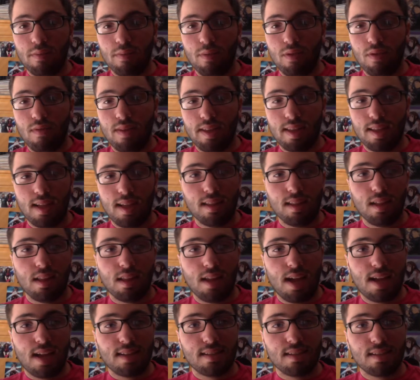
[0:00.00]
movie
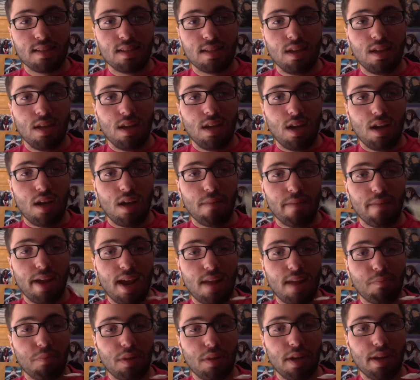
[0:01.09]
nonetheless. It
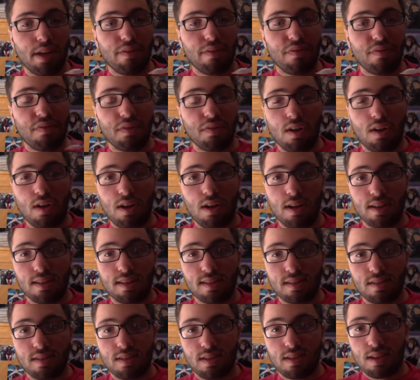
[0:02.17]
had plenty of
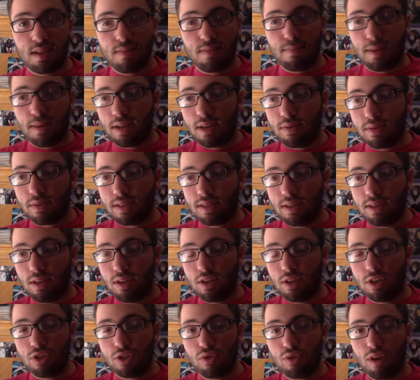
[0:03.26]
flaws, but it was still
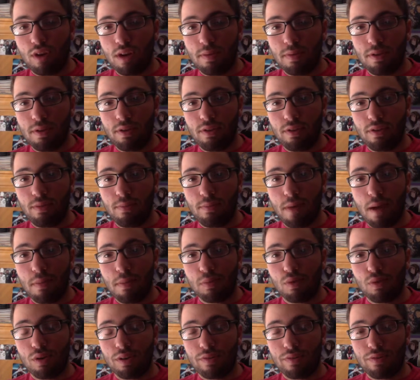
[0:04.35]
an enjoyable
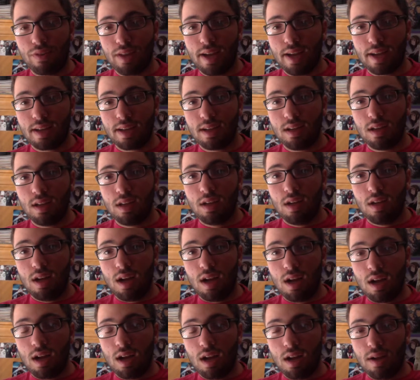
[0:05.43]
popcorn flick.
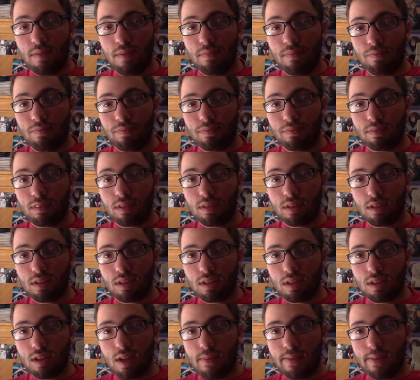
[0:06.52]
I'm
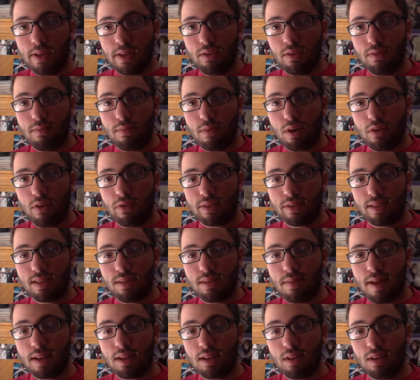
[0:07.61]
a huge Marvel
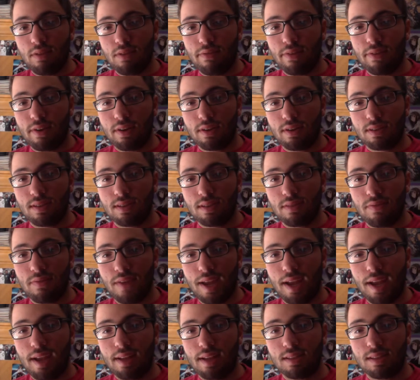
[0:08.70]
Cinematic Universe
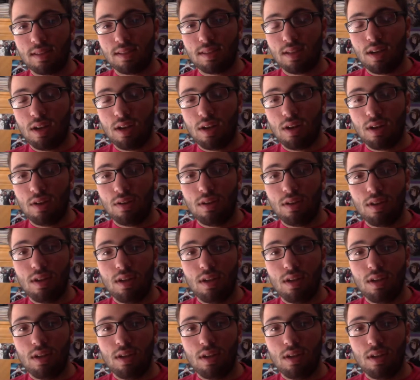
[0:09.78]
fan, so